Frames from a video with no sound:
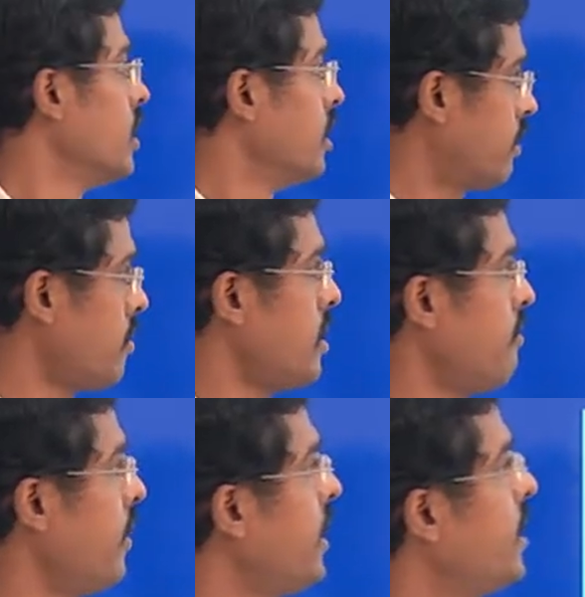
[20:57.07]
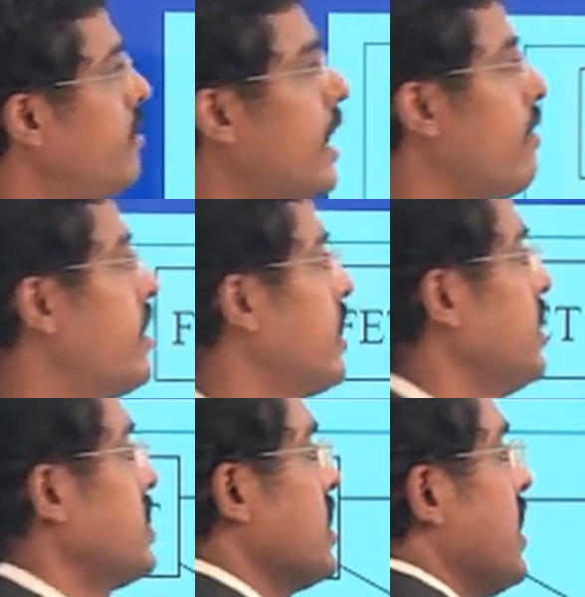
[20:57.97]
From FET we have done
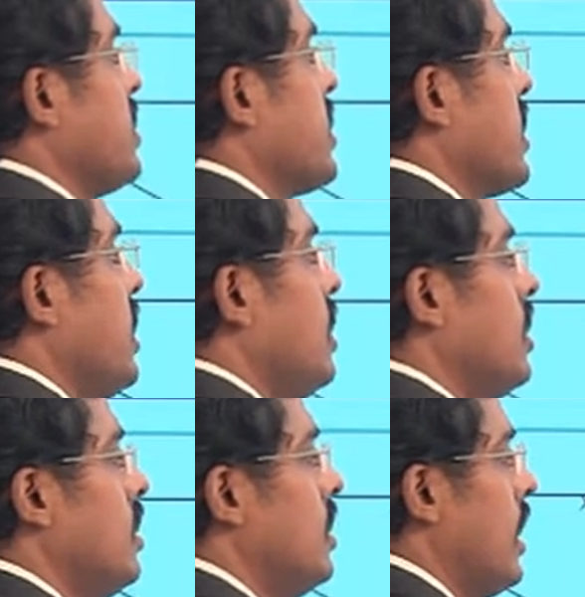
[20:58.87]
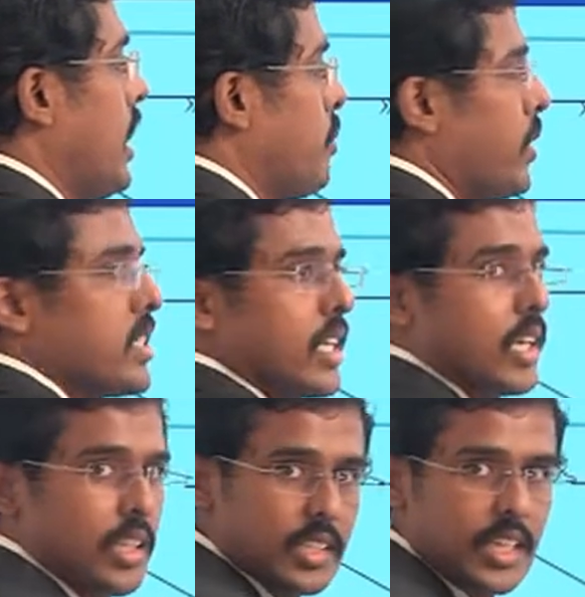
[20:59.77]
this N channel and P
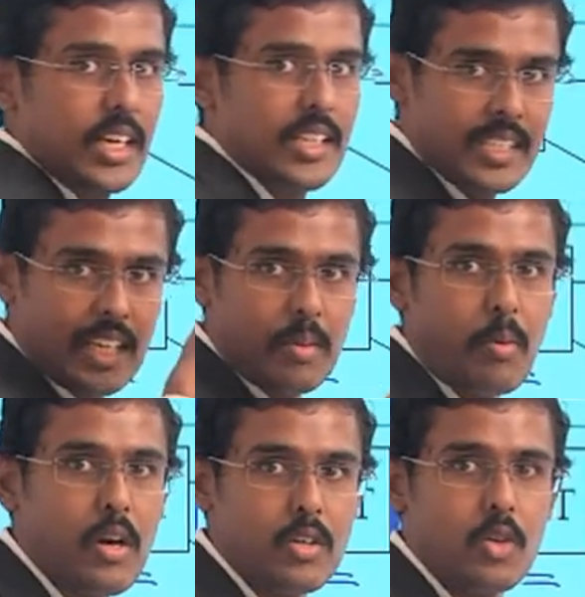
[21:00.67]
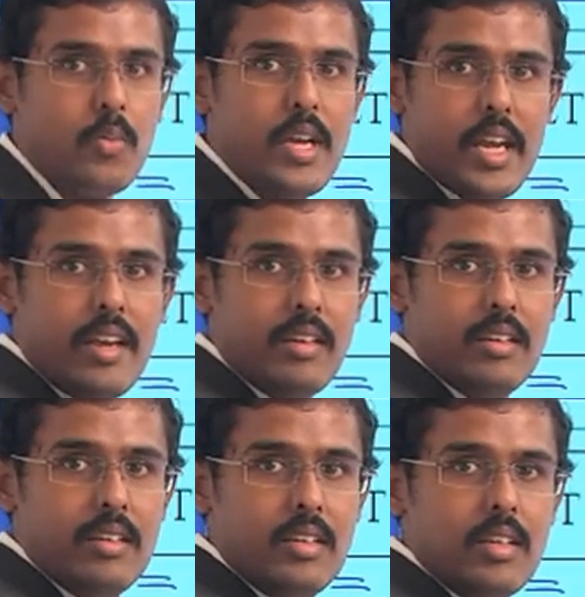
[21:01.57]
channel. The center part to be
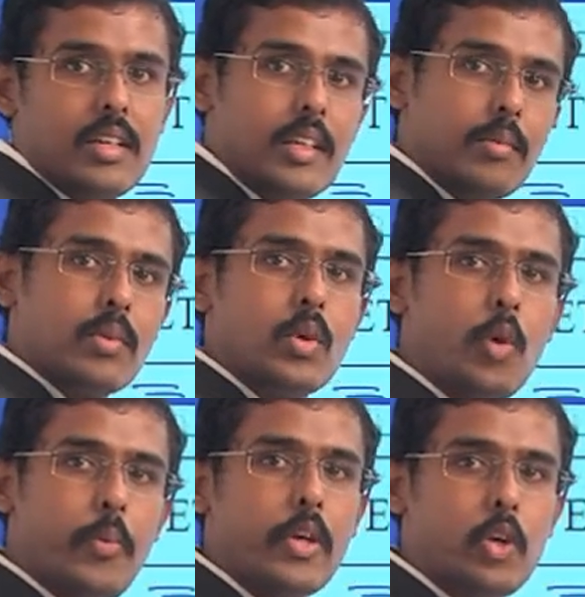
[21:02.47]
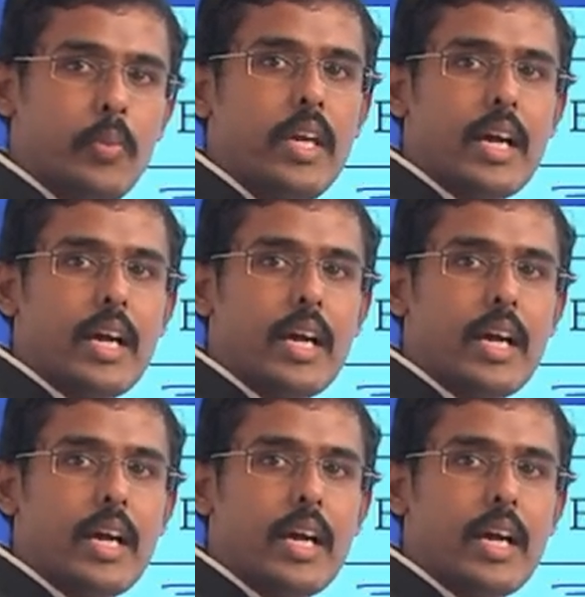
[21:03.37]
N, the doping to be